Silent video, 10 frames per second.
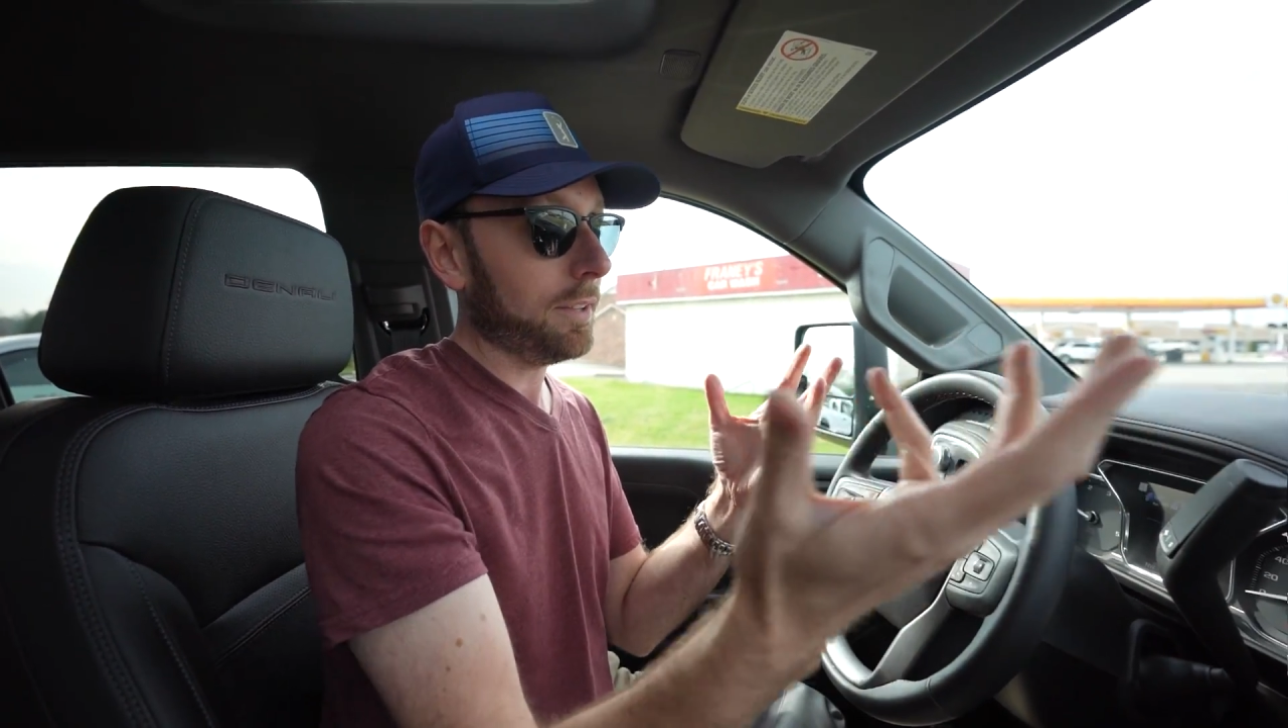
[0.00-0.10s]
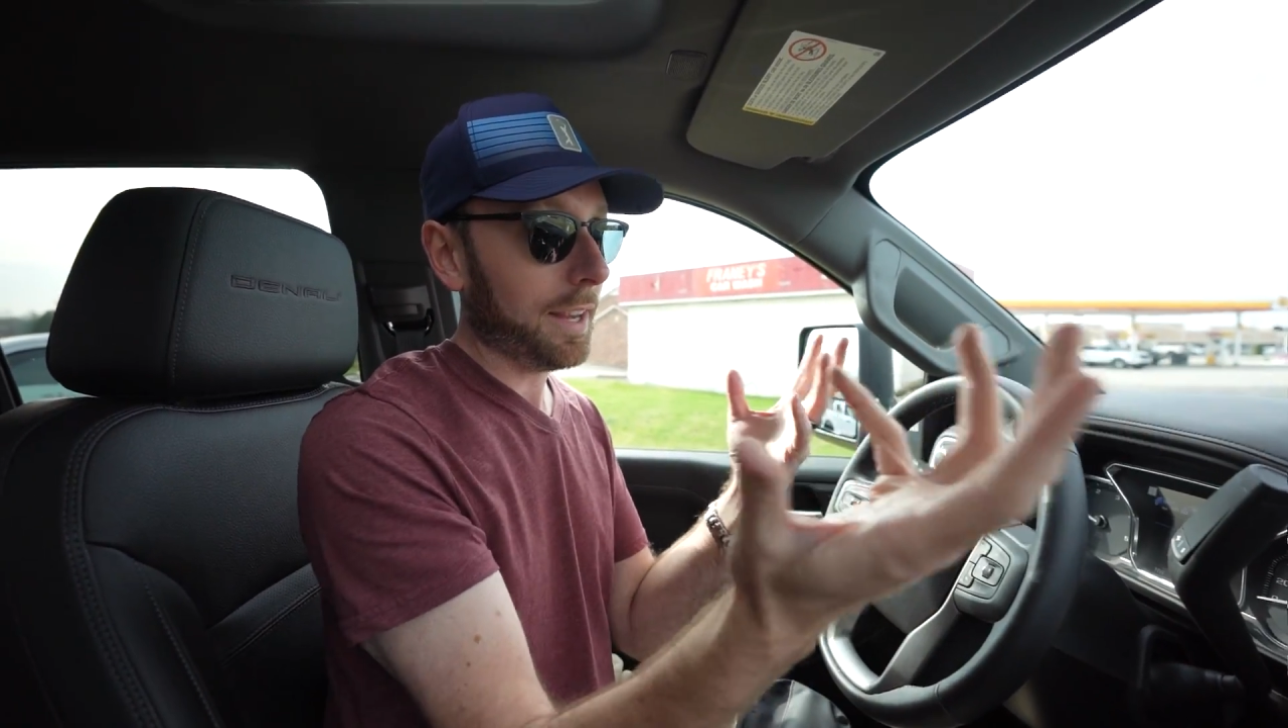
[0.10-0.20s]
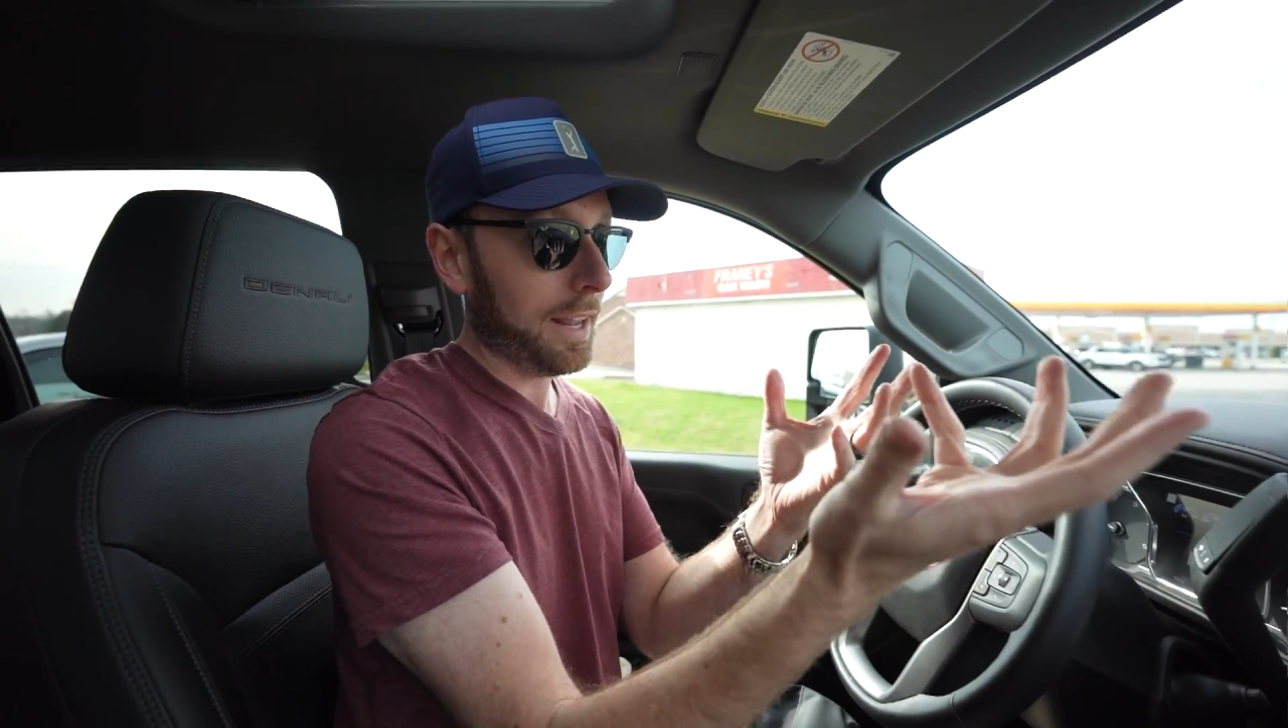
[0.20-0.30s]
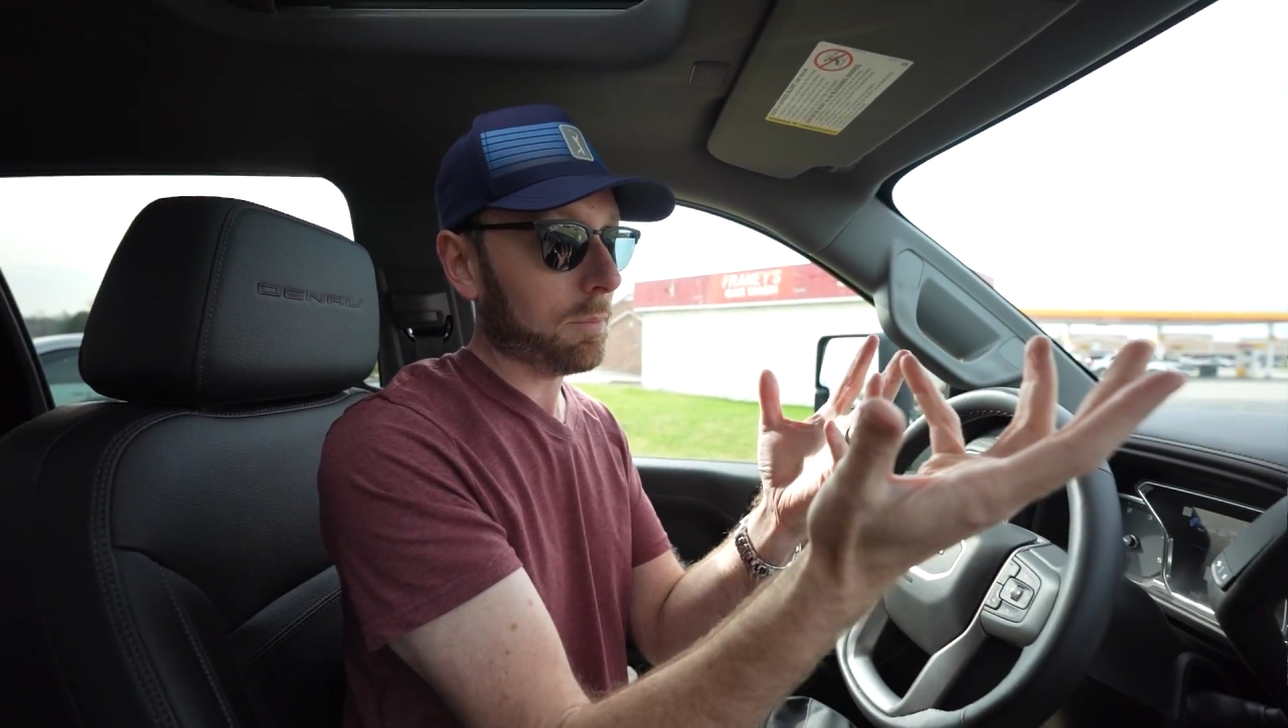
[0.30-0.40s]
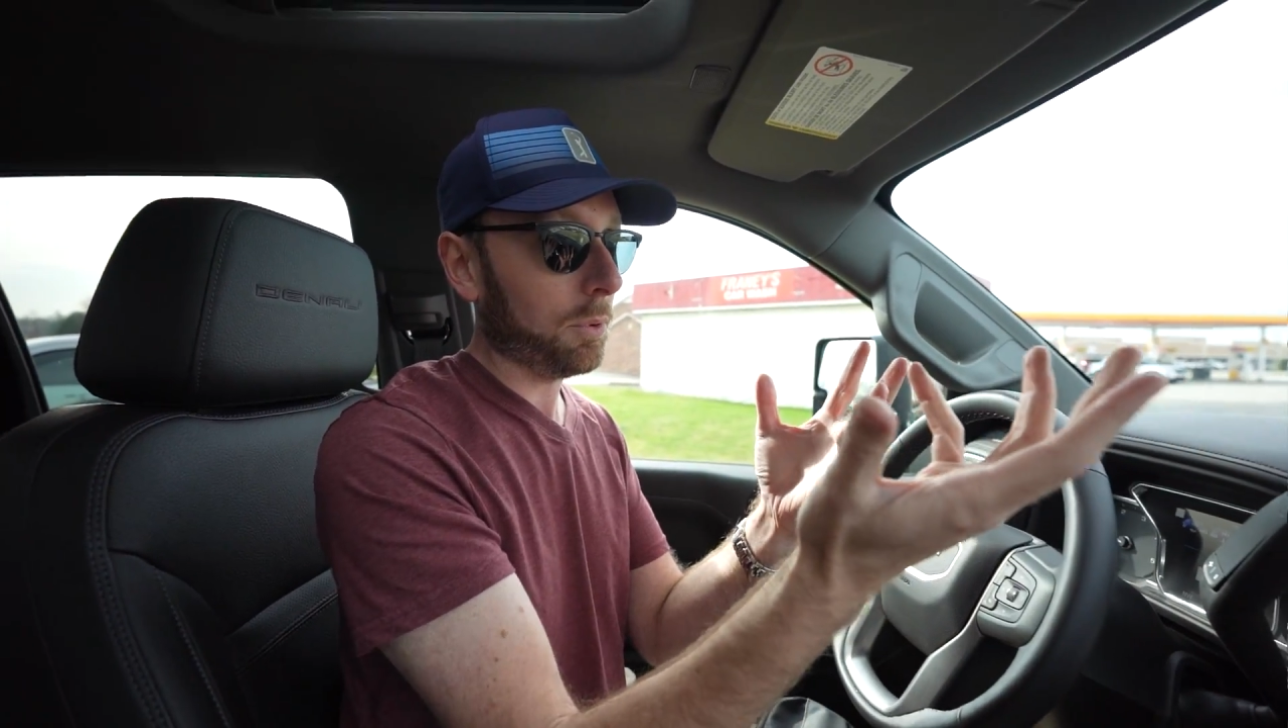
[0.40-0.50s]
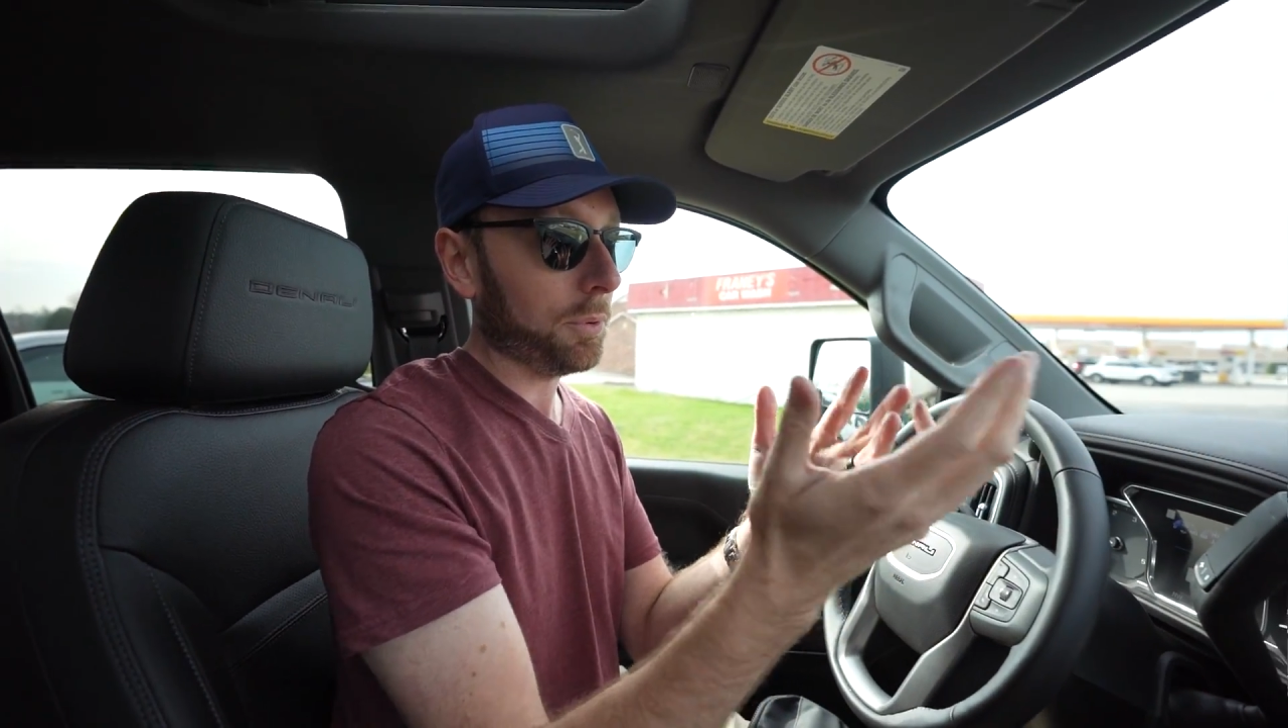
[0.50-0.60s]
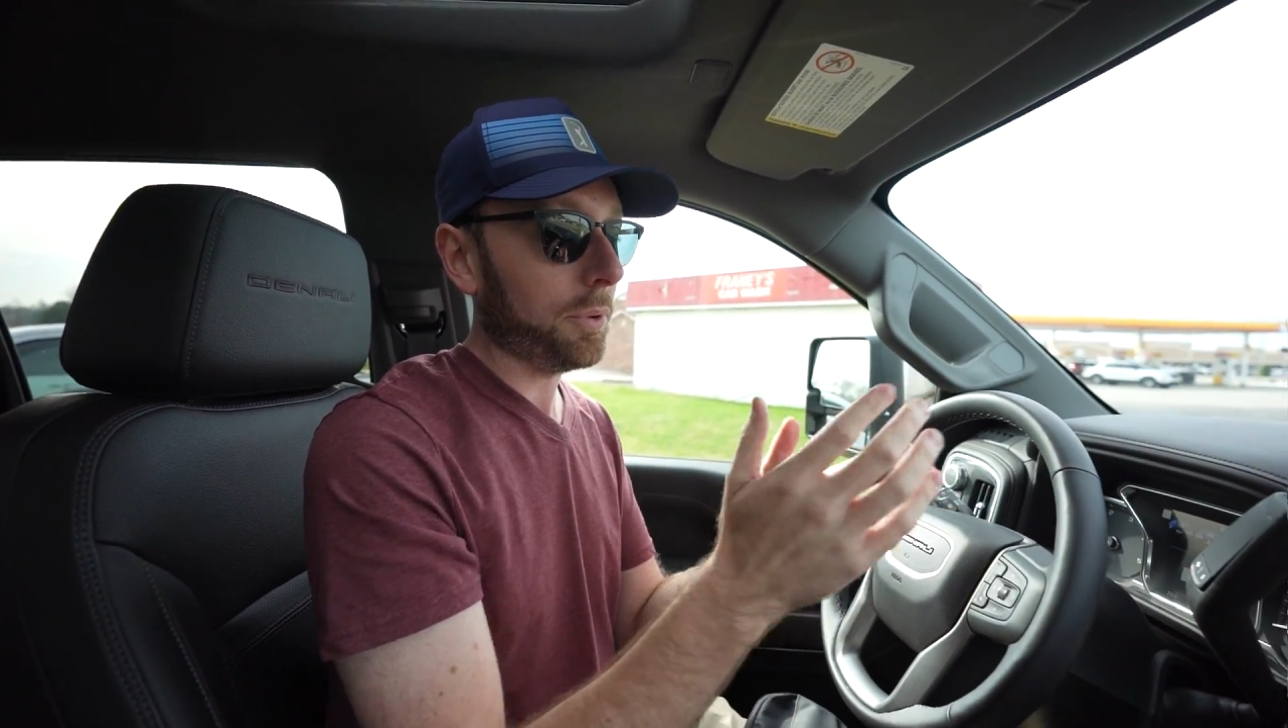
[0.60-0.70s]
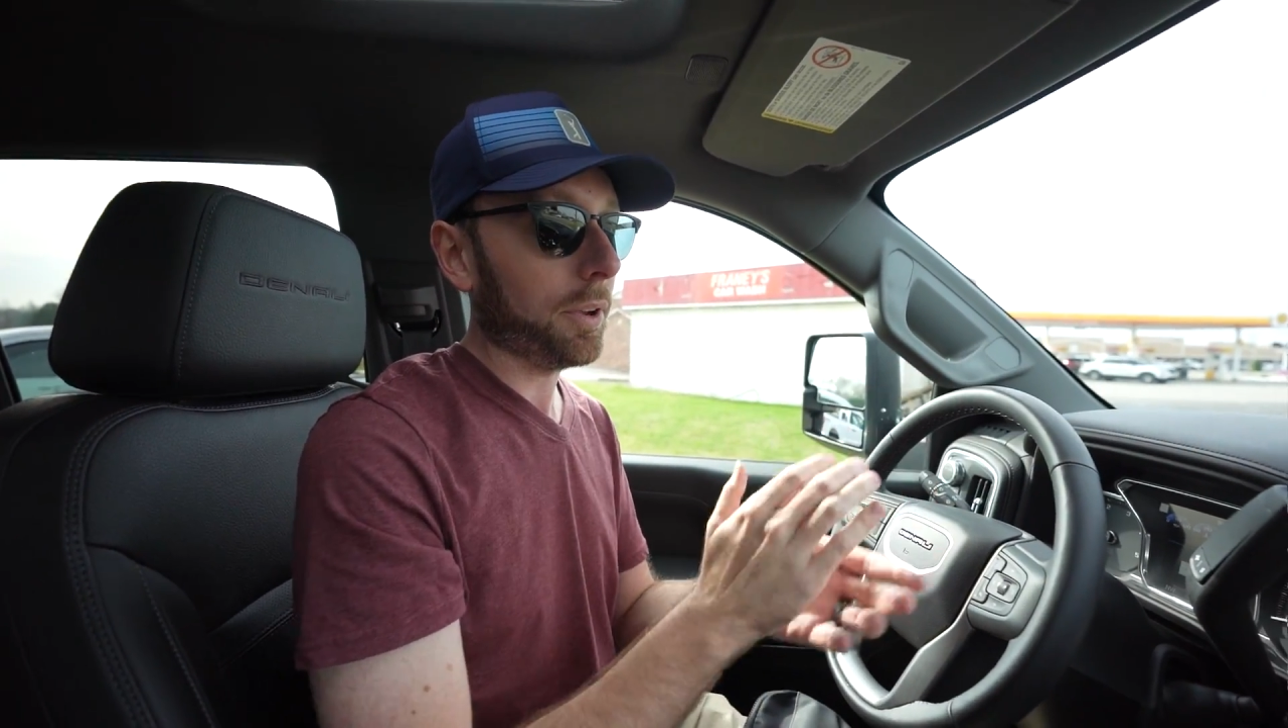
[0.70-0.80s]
enabled